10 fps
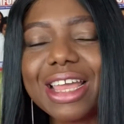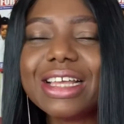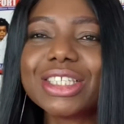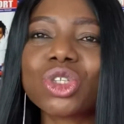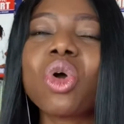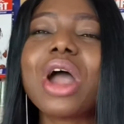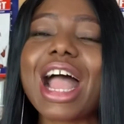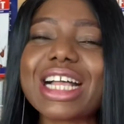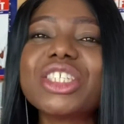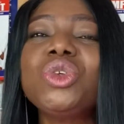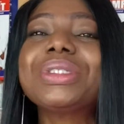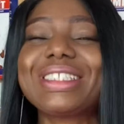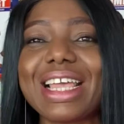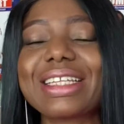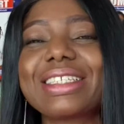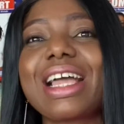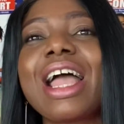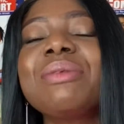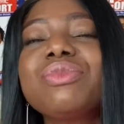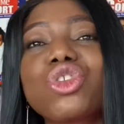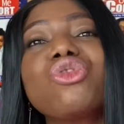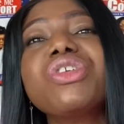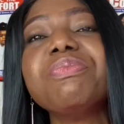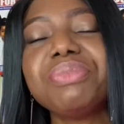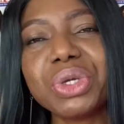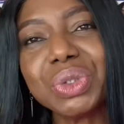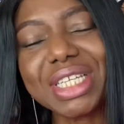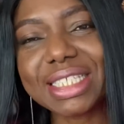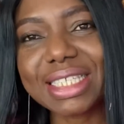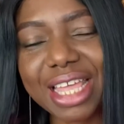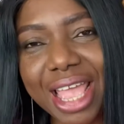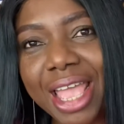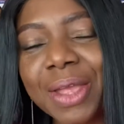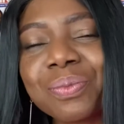So as you take time to rebuild this year,